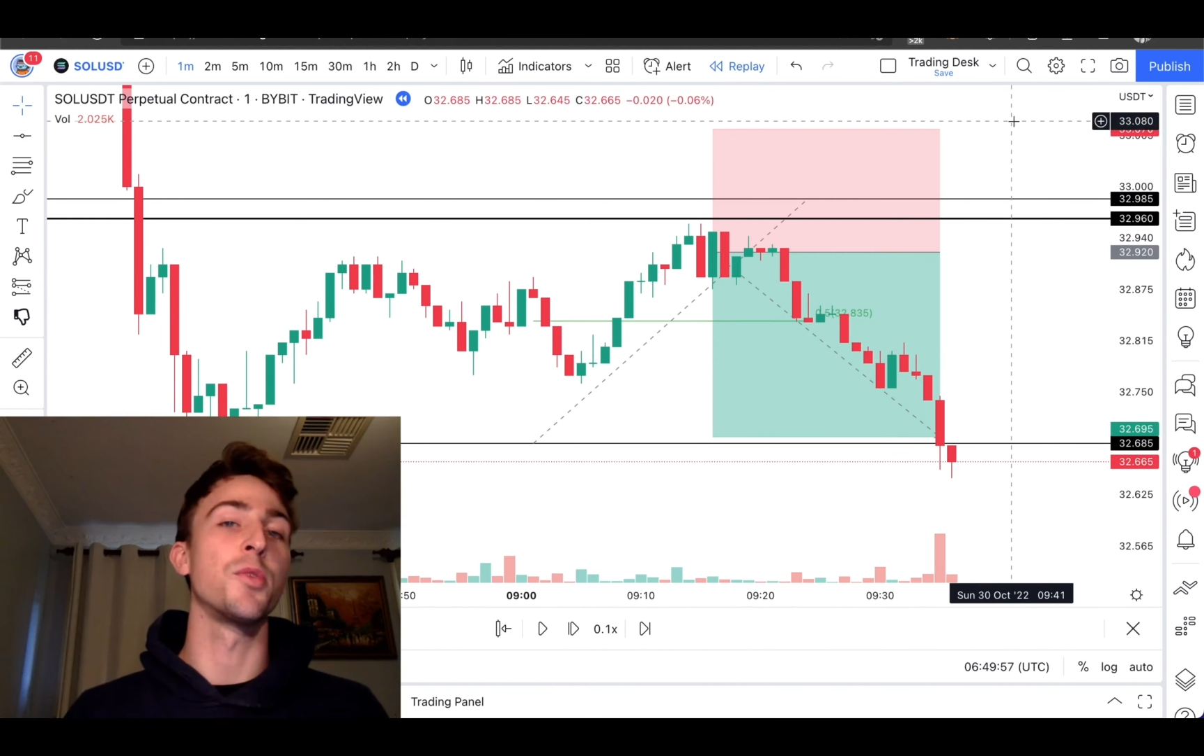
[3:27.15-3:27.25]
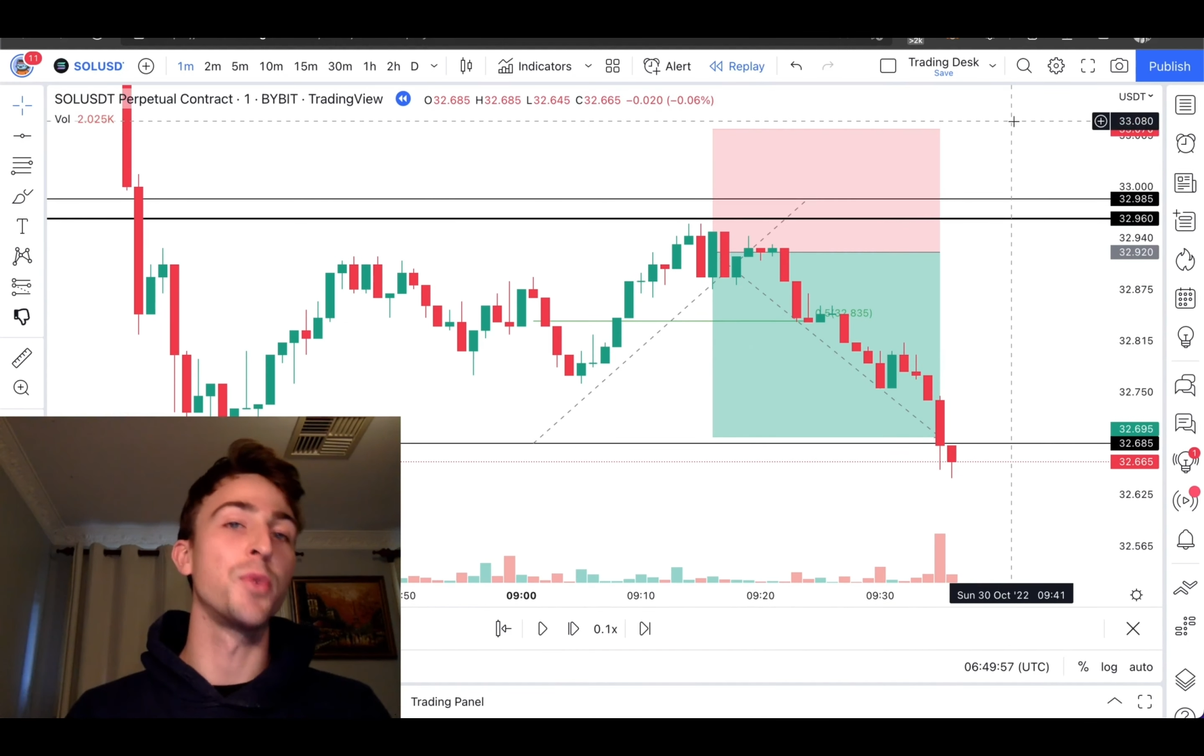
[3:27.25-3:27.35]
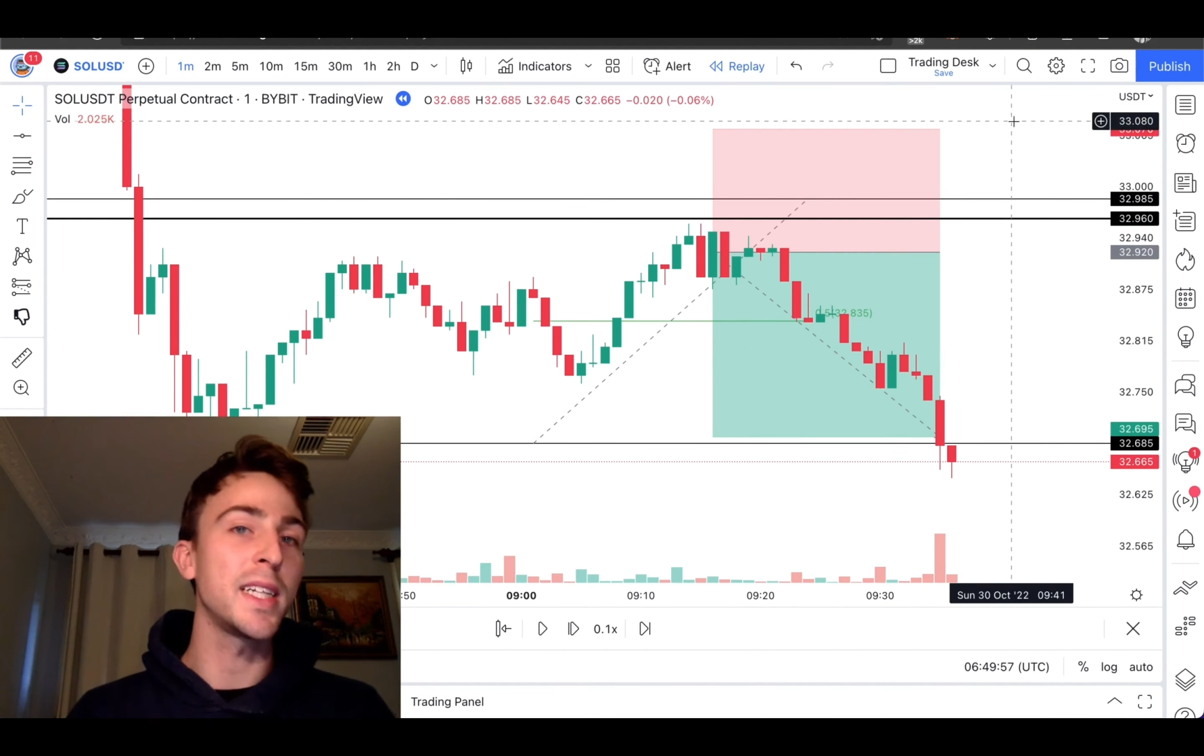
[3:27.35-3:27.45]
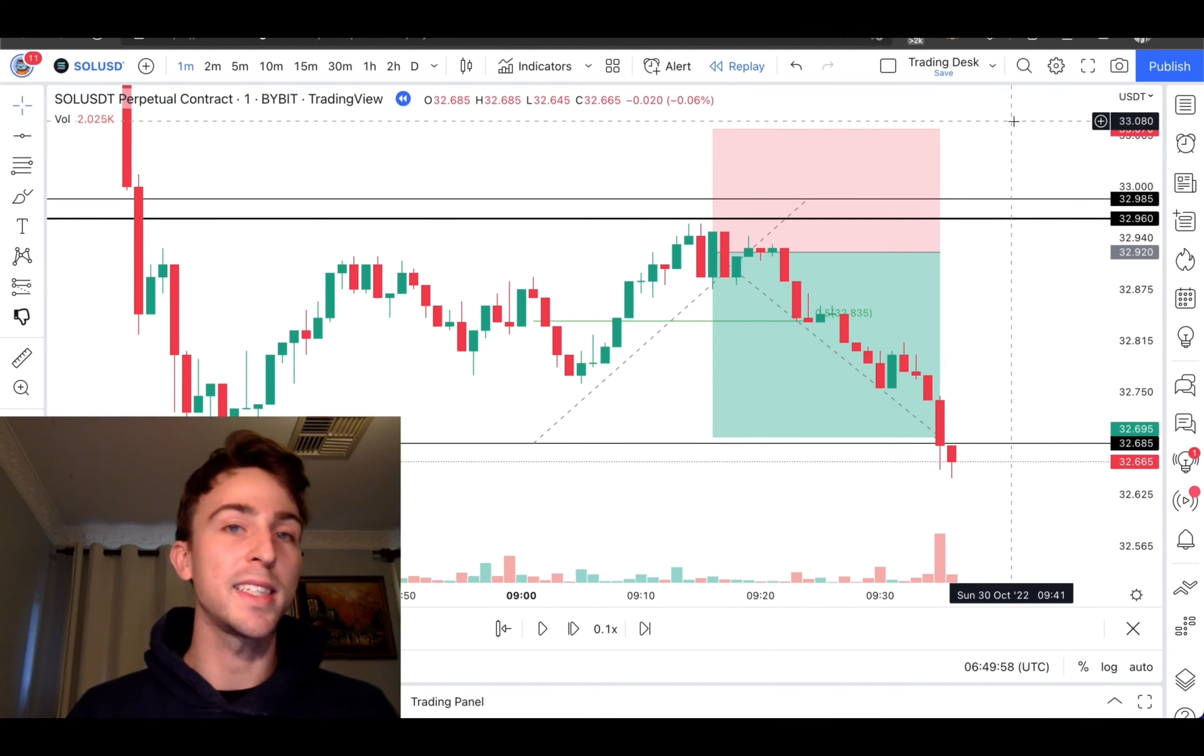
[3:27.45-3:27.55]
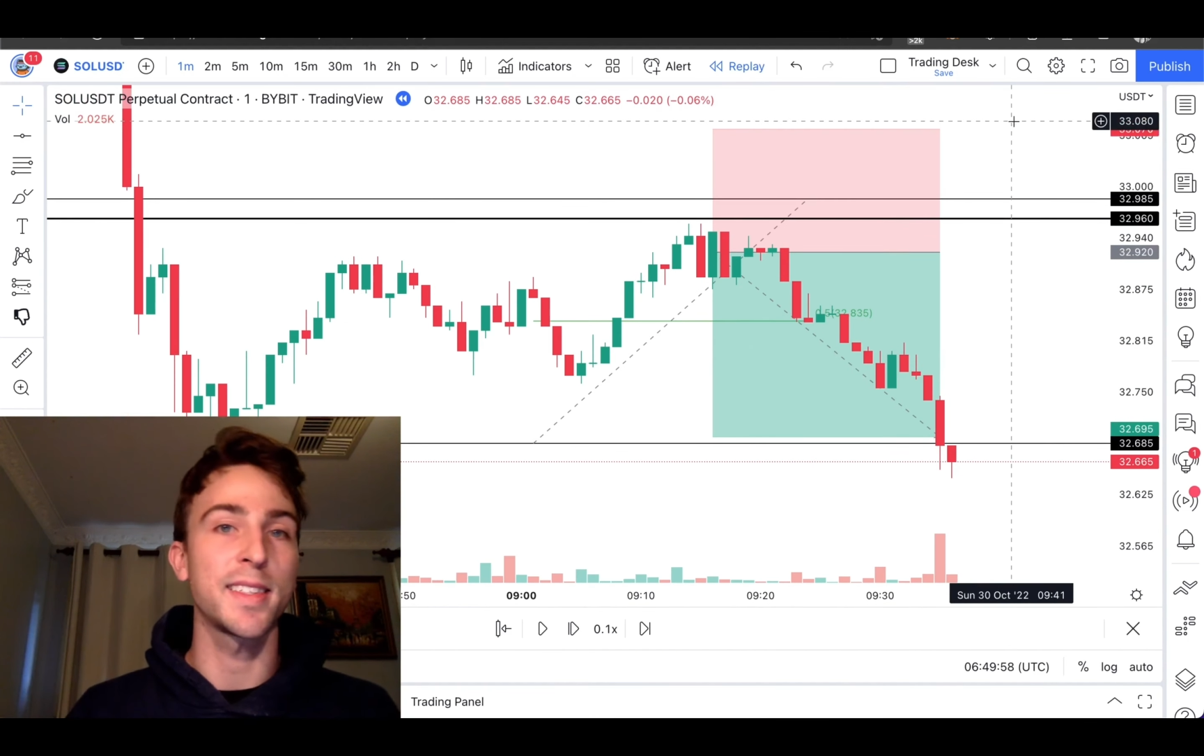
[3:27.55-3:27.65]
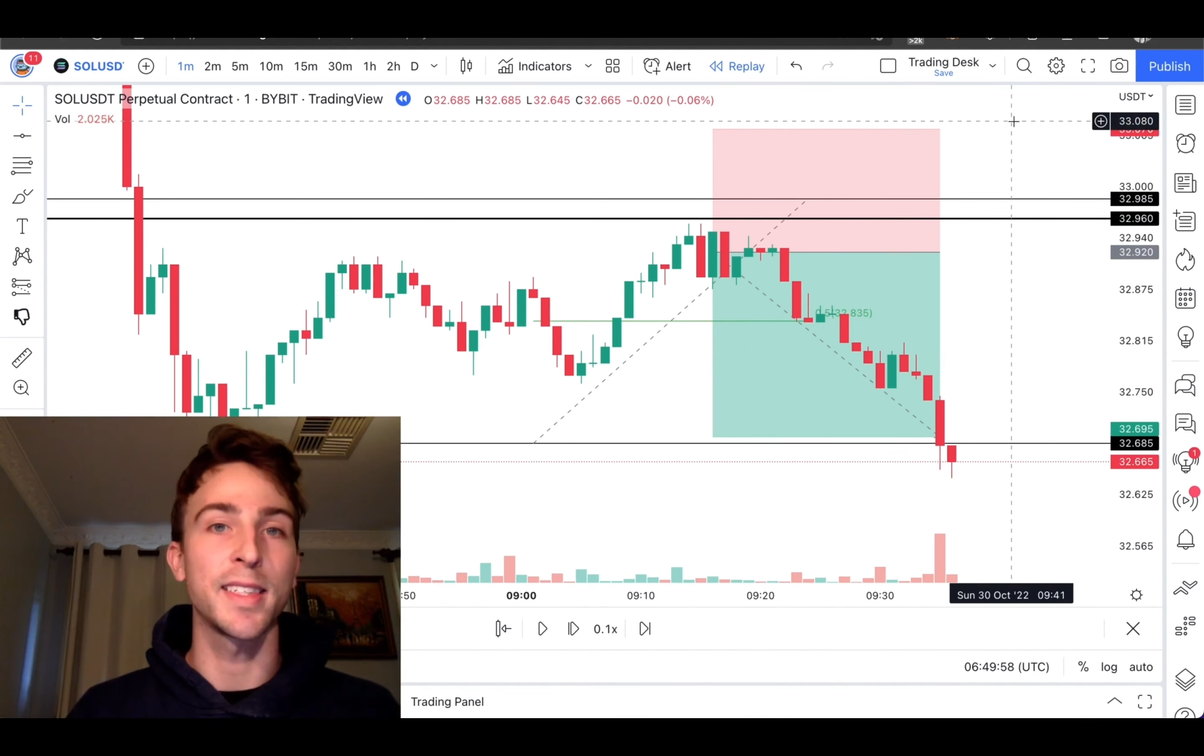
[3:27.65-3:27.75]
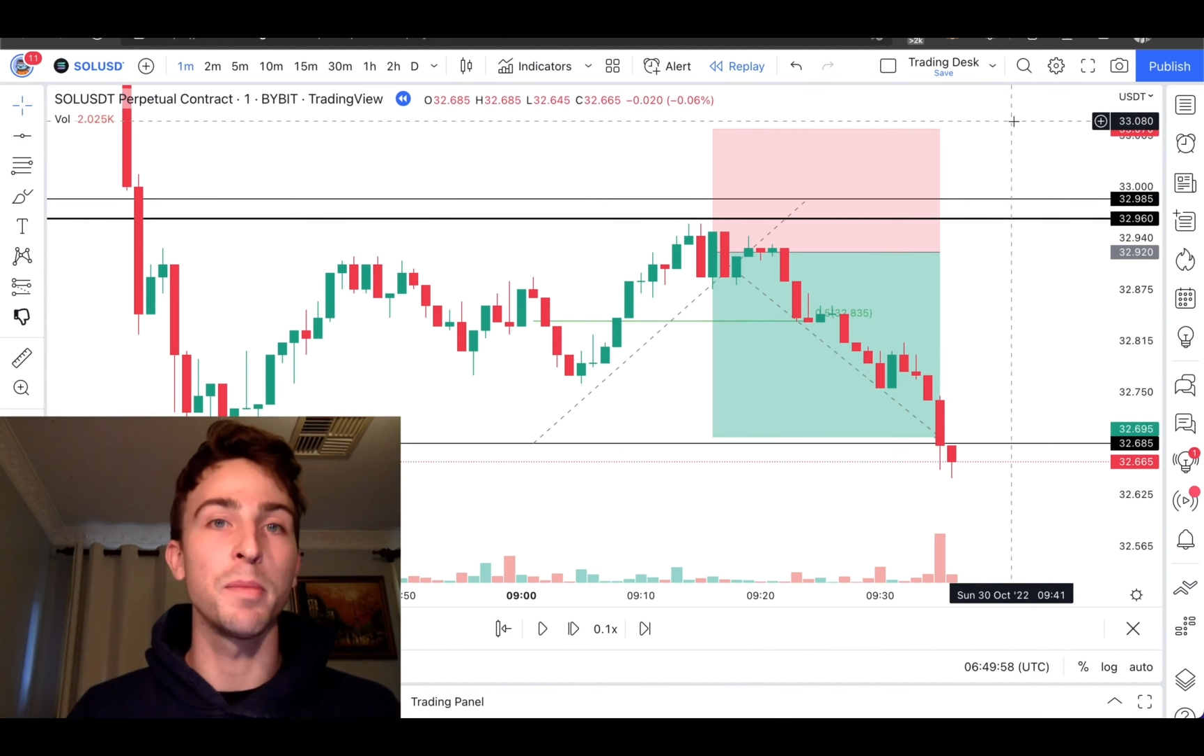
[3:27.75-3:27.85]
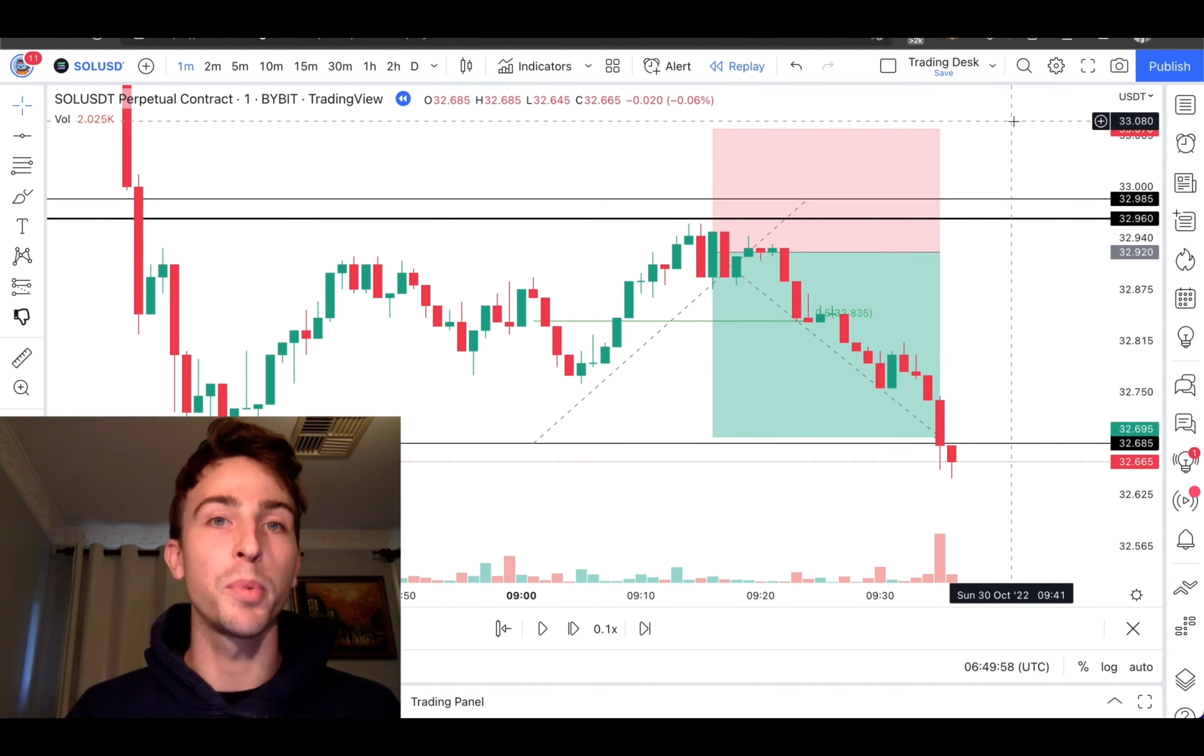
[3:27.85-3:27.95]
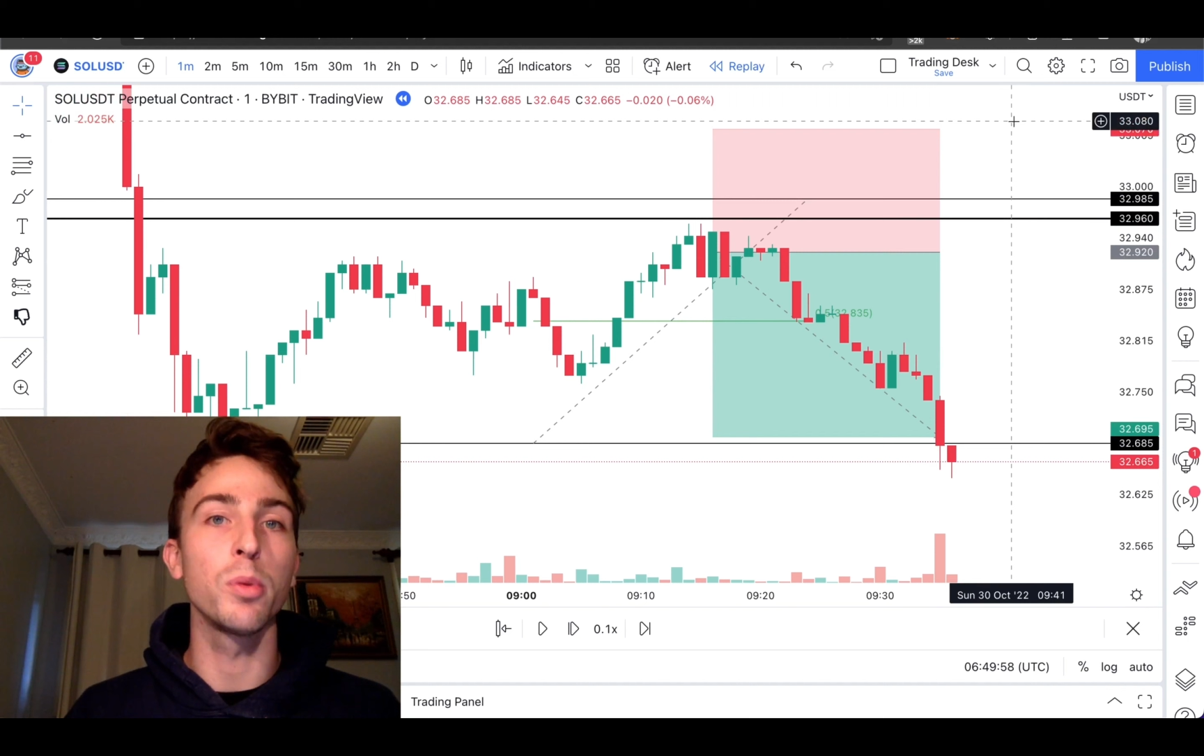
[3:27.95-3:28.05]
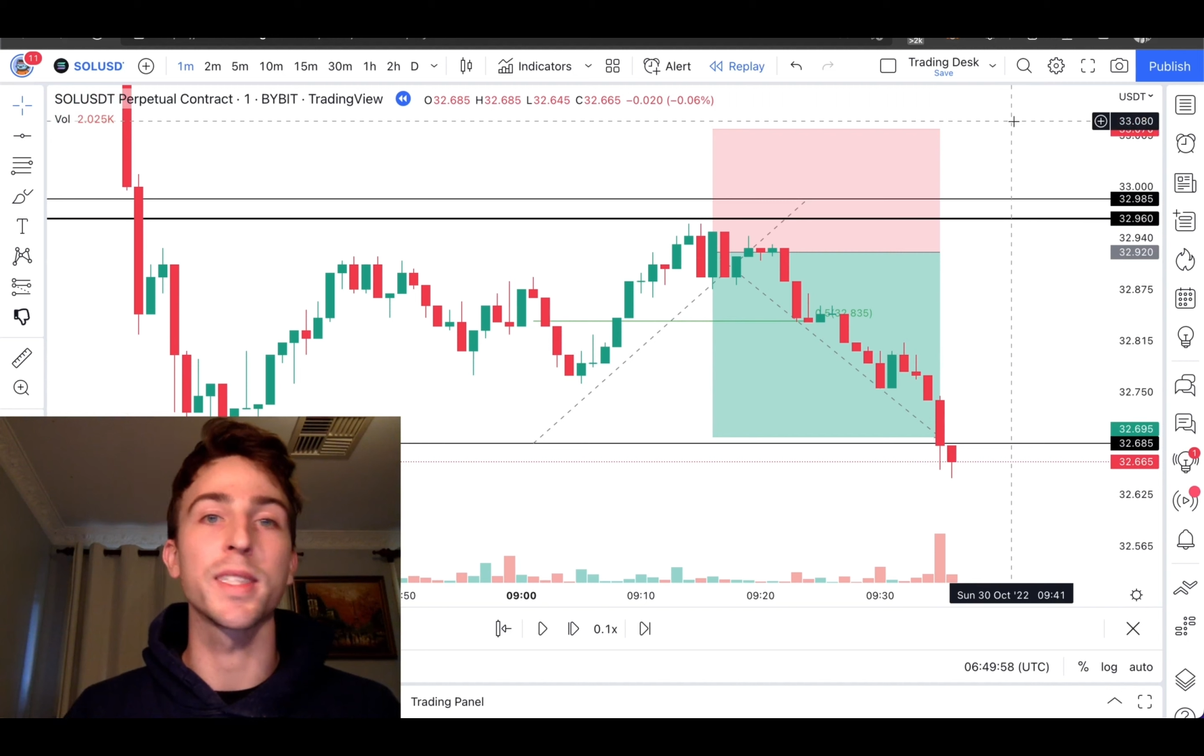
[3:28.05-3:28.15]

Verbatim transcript: really simple